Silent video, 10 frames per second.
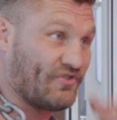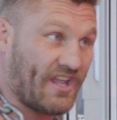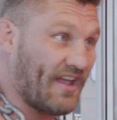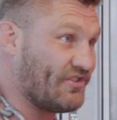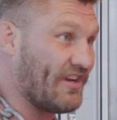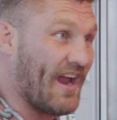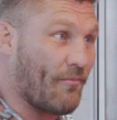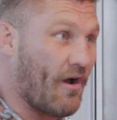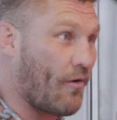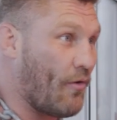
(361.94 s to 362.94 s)
Ken
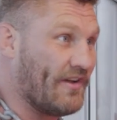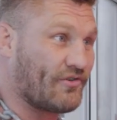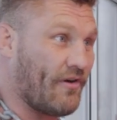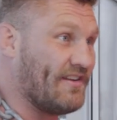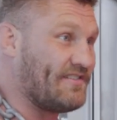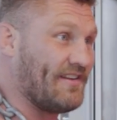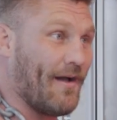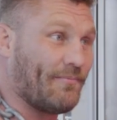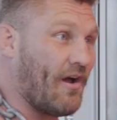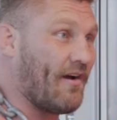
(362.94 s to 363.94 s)
Shamrock, Royce Gracie.
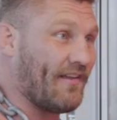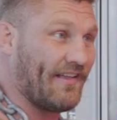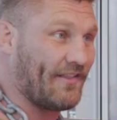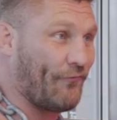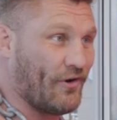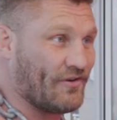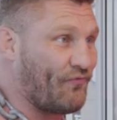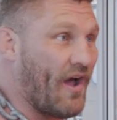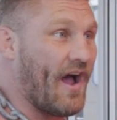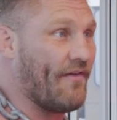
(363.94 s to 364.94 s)
I'm talking like the first
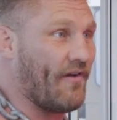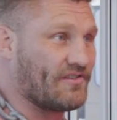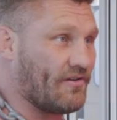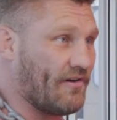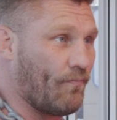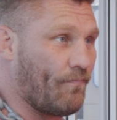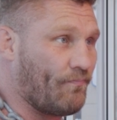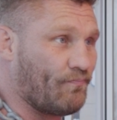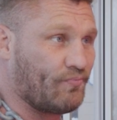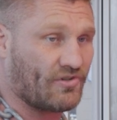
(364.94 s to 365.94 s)
5. I
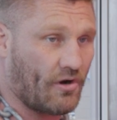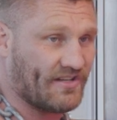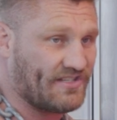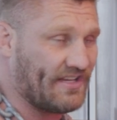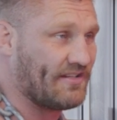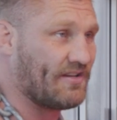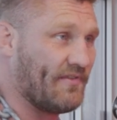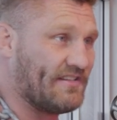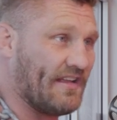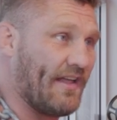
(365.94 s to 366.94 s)
started seeing some
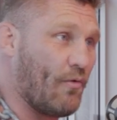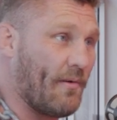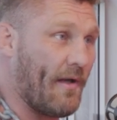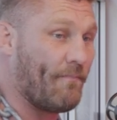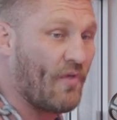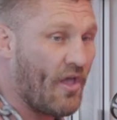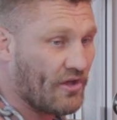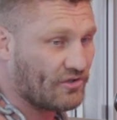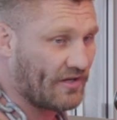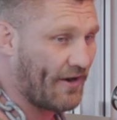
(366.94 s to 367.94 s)
of this. Like
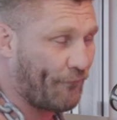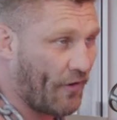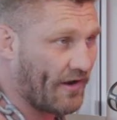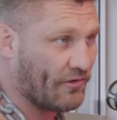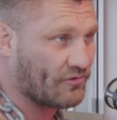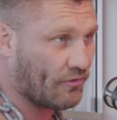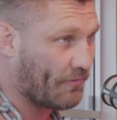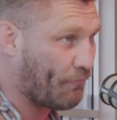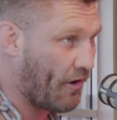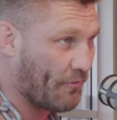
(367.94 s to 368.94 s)
so I had a friend whose
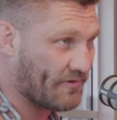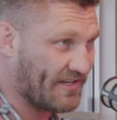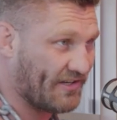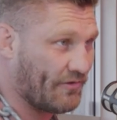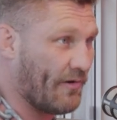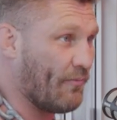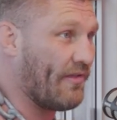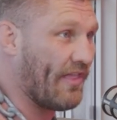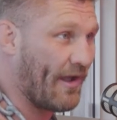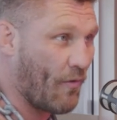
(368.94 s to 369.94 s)
older brother was into it, and
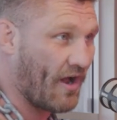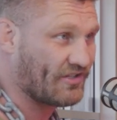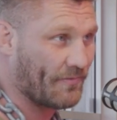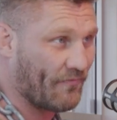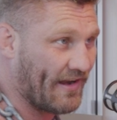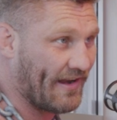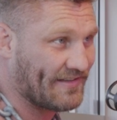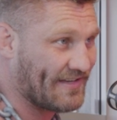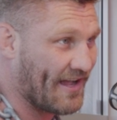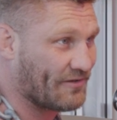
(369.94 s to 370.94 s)
we'd like watch some of it at
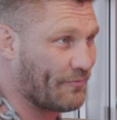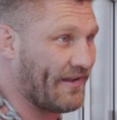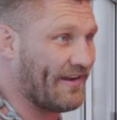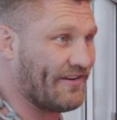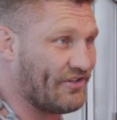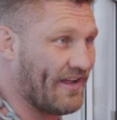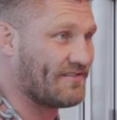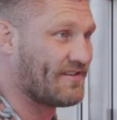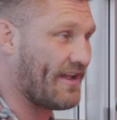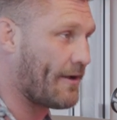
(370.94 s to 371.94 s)
his house when you get a
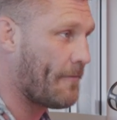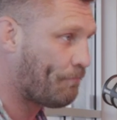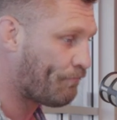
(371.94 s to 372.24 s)
chance. Like,